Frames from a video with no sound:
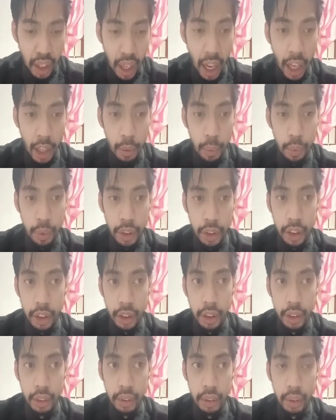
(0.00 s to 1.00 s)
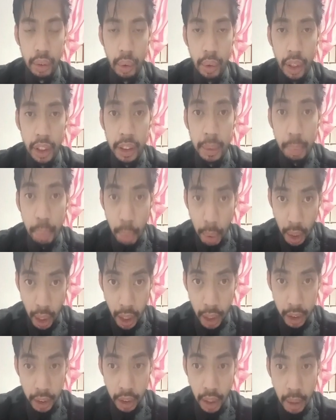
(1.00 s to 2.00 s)
and we already
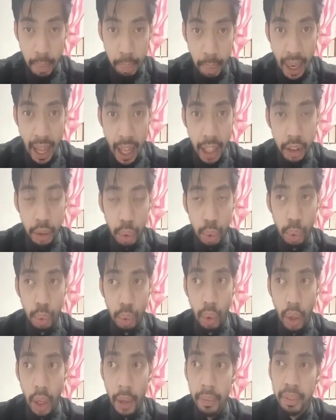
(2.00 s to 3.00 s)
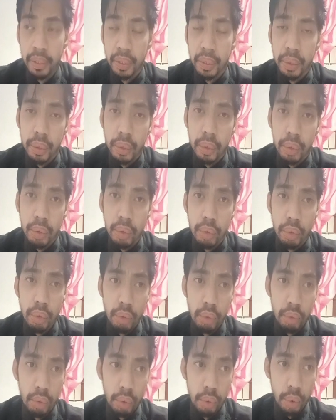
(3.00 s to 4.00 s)
plan plan to uh,
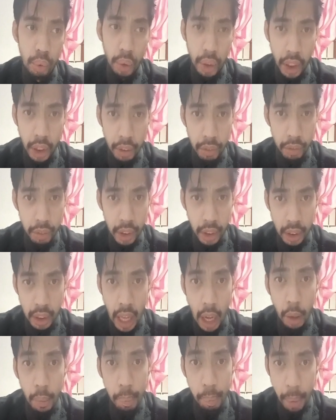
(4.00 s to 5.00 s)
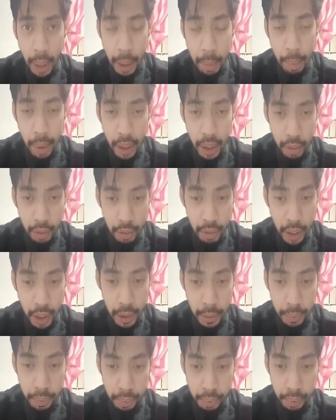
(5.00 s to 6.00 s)
to give the down payment of it.